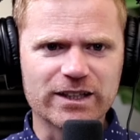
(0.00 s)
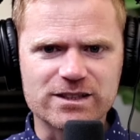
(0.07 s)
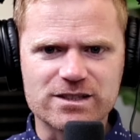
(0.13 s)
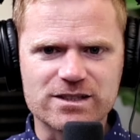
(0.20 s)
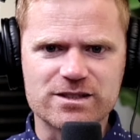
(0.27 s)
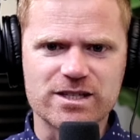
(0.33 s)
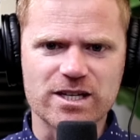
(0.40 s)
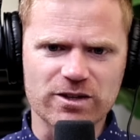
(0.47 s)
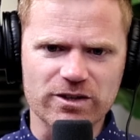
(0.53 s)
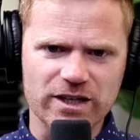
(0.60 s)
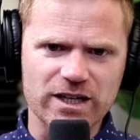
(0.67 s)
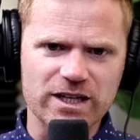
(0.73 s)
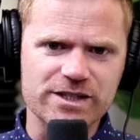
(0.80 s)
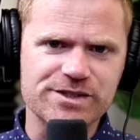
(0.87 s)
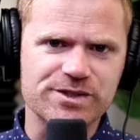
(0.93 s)

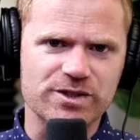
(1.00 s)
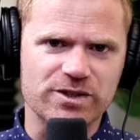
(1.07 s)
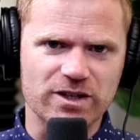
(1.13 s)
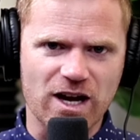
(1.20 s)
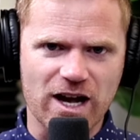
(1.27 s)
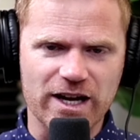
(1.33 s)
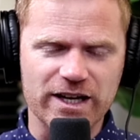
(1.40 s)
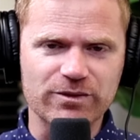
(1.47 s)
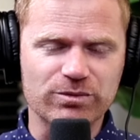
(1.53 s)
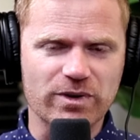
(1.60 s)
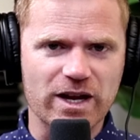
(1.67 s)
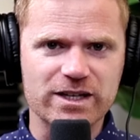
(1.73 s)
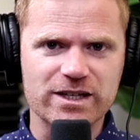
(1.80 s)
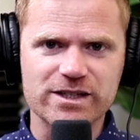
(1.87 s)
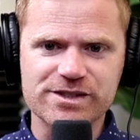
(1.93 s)
teariness or eye
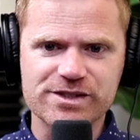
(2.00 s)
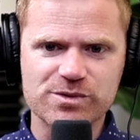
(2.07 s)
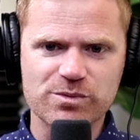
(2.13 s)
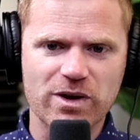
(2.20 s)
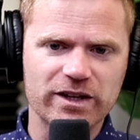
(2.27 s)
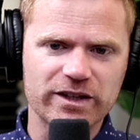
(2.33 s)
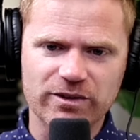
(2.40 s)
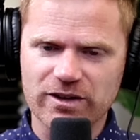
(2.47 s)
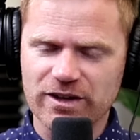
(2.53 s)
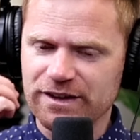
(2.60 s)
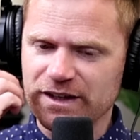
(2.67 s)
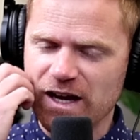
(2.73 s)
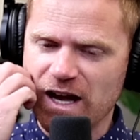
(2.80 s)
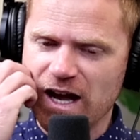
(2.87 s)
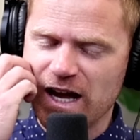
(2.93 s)
redness, swelling around
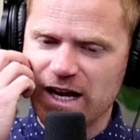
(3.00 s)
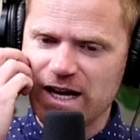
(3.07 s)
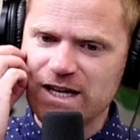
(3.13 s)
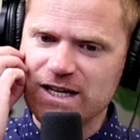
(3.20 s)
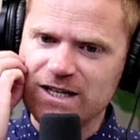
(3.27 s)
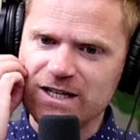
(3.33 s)
the eye,